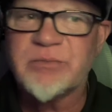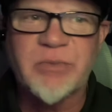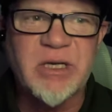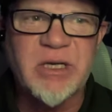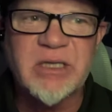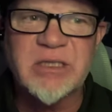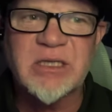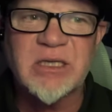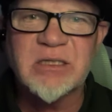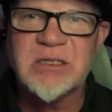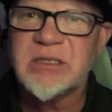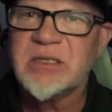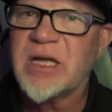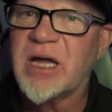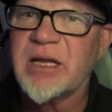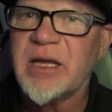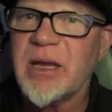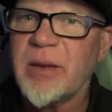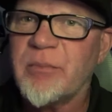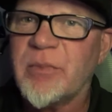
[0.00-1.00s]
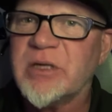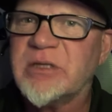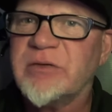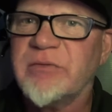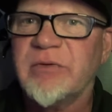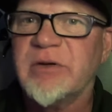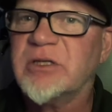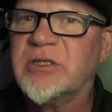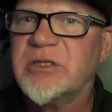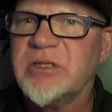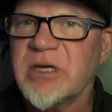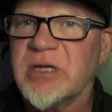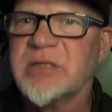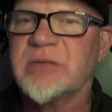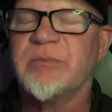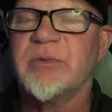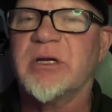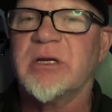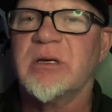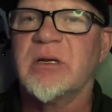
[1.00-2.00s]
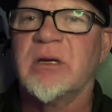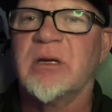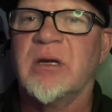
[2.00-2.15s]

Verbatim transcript: but he says it's not that much of an adjustment